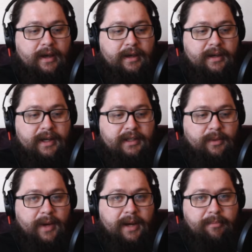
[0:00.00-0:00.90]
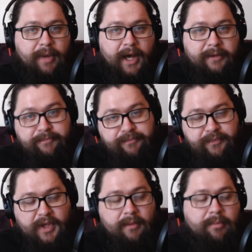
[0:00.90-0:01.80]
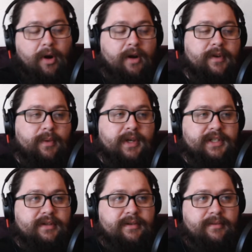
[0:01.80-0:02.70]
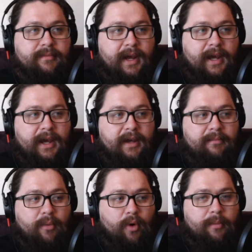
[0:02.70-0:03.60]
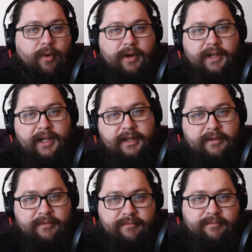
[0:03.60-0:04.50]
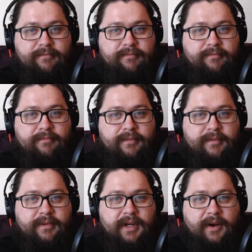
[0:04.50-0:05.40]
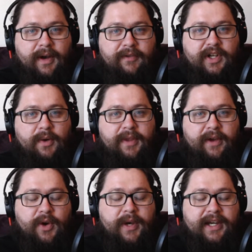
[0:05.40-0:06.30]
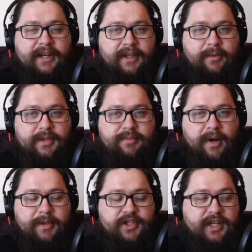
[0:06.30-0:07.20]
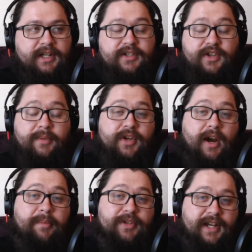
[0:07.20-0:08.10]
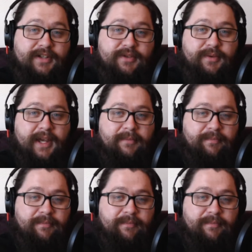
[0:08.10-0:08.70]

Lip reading: getting in the way. But part of it wasn't, and more importantly, having to go without knowing anything was probably shitty. So I'm sorry I put you guys through that.